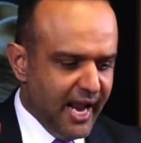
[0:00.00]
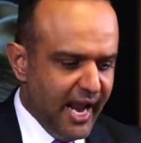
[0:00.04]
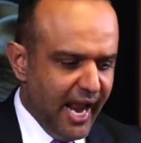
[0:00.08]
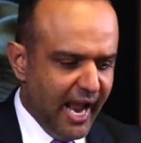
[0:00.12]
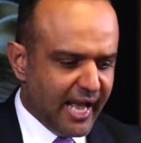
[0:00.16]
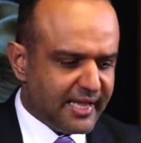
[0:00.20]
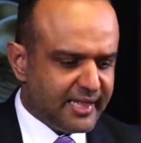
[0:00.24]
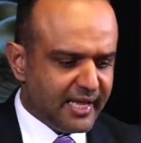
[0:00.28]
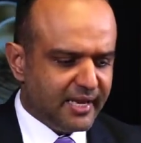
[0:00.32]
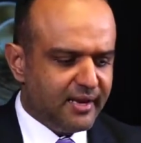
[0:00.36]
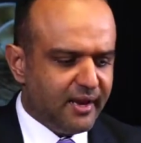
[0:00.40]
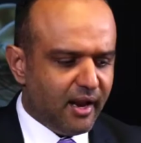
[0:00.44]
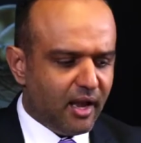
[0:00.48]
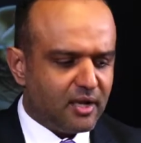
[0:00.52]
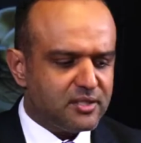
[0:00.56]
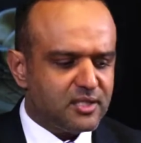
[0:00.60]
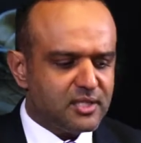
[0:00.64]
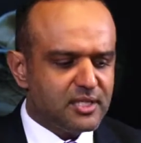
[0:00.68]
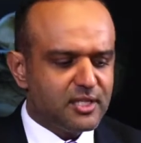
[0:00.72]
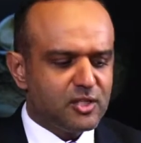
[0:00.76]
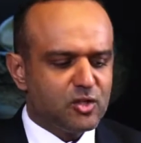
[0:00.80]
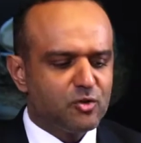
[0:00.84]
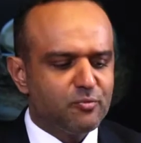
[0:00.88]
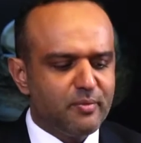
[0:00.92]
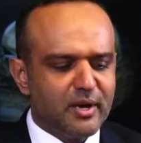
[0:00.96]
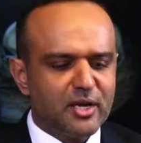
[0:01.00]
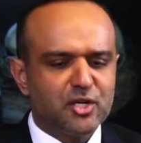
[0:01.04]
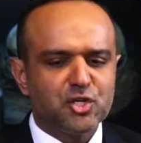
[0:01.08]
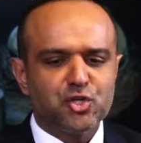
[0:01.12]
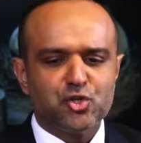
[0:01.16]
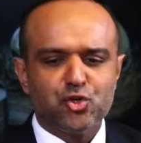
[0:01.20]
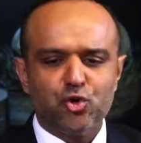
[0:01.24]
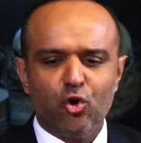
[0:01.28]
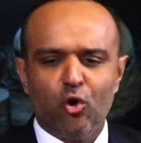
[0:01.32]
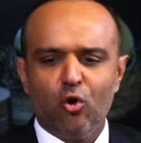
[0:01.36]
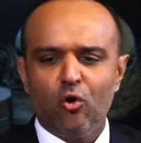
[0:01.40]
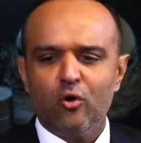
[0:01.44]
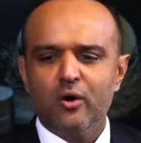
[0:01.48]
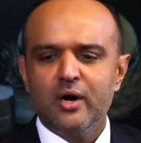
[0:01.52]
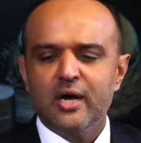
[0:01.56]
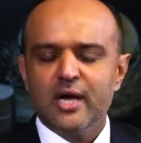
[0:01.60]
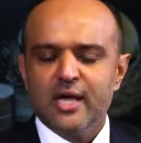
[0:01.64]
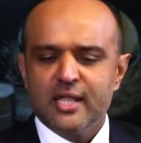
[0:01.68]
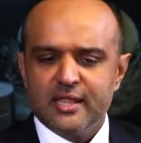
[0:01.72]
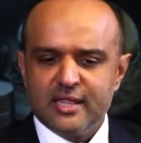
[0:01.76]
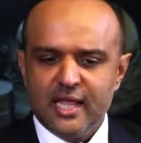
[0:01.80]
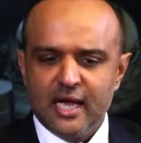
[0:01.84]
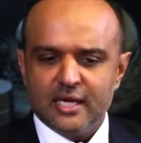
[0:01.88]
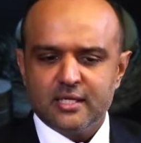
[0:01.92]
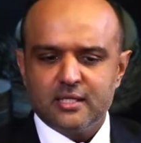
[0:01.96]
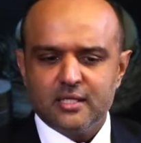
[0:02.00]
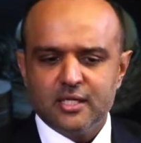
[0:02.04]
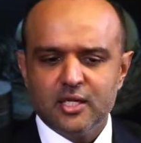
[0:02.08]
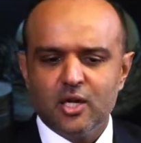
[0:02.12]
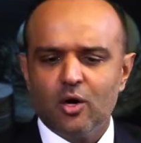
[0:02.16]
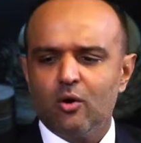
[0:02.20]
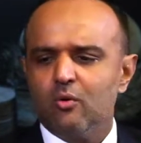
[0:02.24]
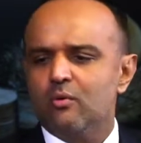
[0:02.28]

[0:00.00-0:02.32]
And then lastly, to make sure that,